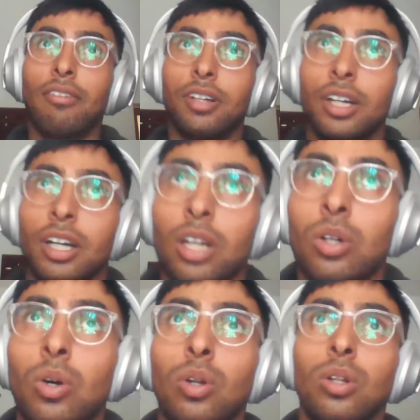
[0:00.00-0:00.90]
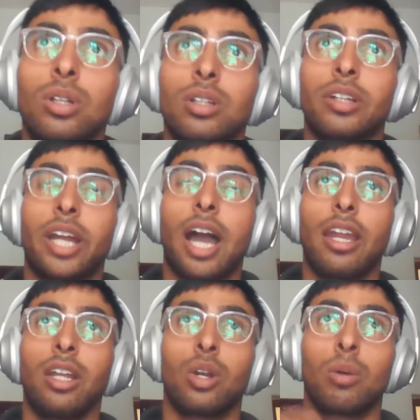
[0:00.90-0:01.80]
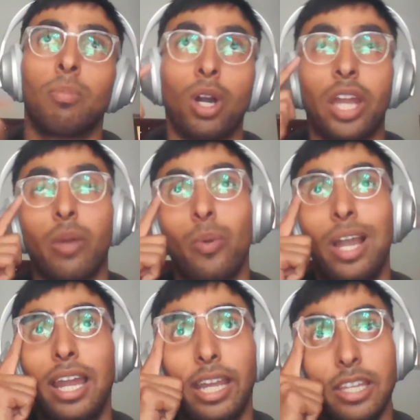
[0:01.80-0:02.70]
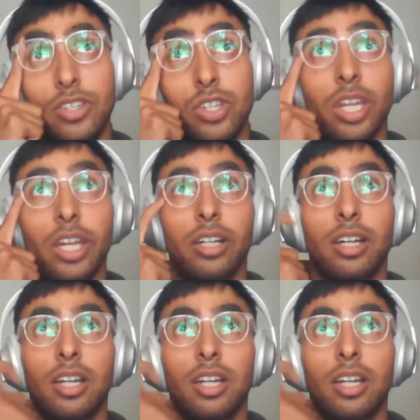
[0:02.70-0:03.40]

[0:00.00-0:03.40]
a role regarding robotic welding engineer